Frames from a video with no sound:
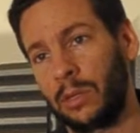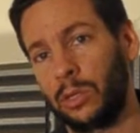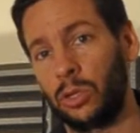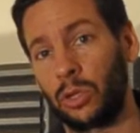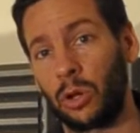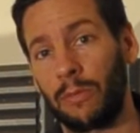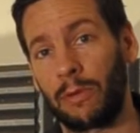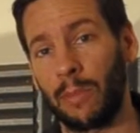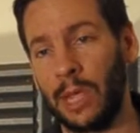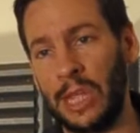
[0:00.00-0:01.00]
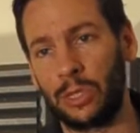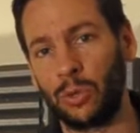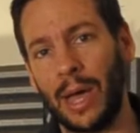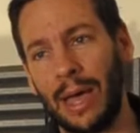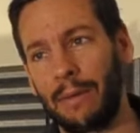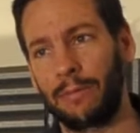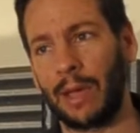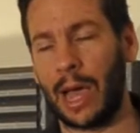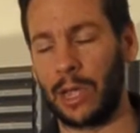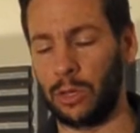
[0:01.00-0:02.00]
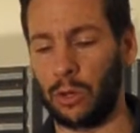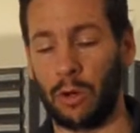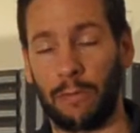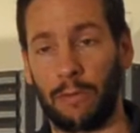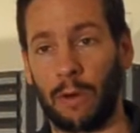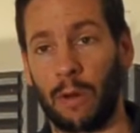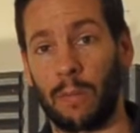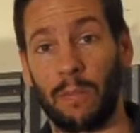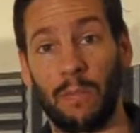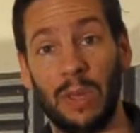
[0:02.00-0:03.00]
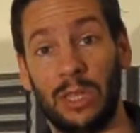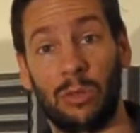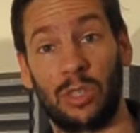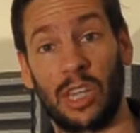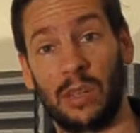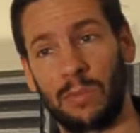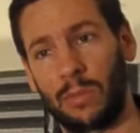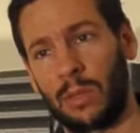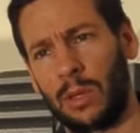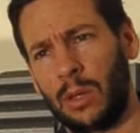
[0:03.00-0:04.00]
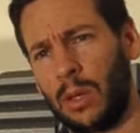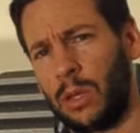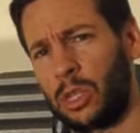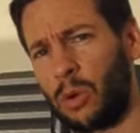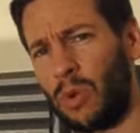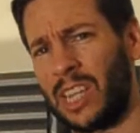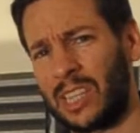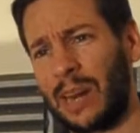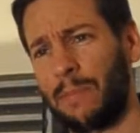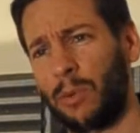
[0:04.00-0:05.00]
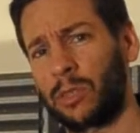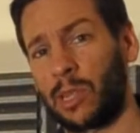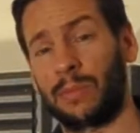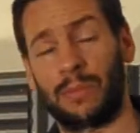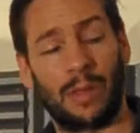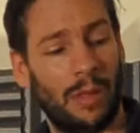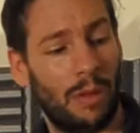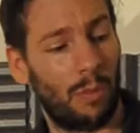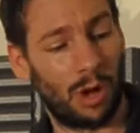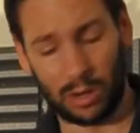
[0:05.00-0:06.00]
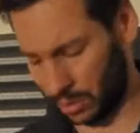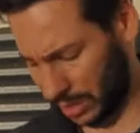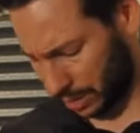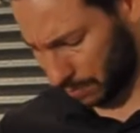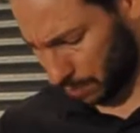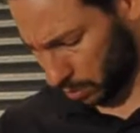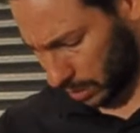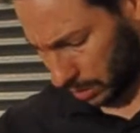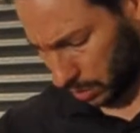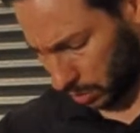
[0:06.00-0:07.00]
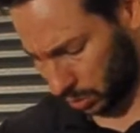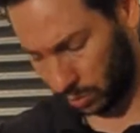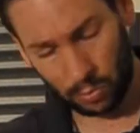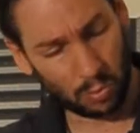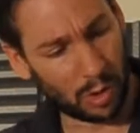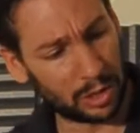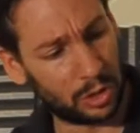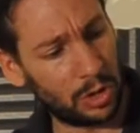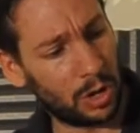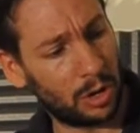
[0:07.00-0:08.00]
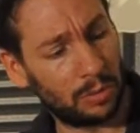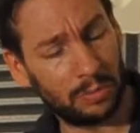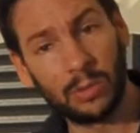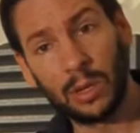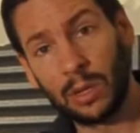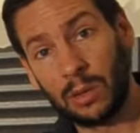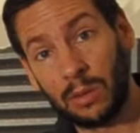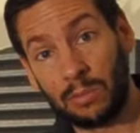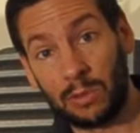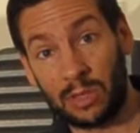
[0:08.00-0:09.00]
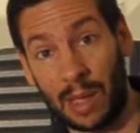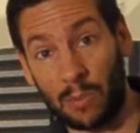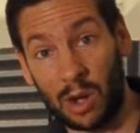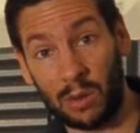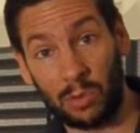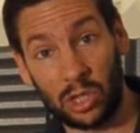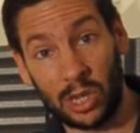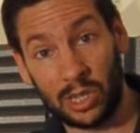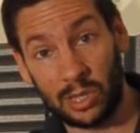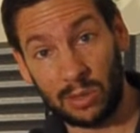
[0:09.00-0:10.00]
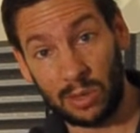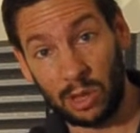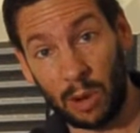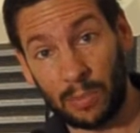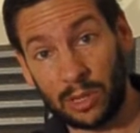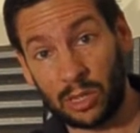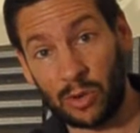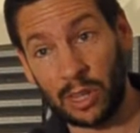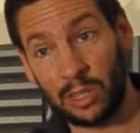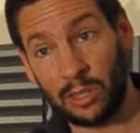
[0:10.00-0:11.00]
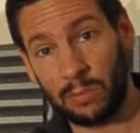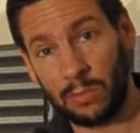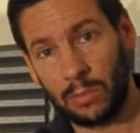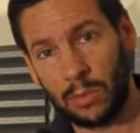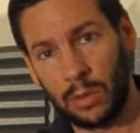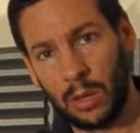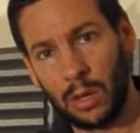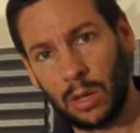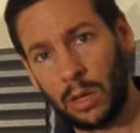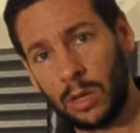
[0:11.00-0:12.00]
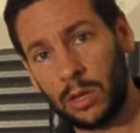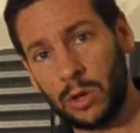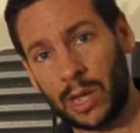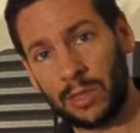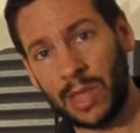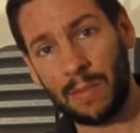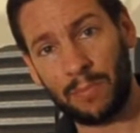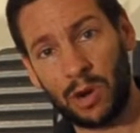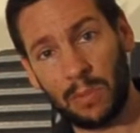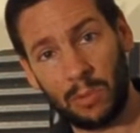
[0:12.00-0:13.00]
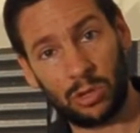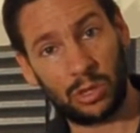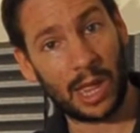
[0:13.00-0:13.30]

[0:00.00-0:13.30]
You just go from E to F and you go from B to C. So why is that important? Well, that's important because once you know step 1, which is the open strings, you can then pretty much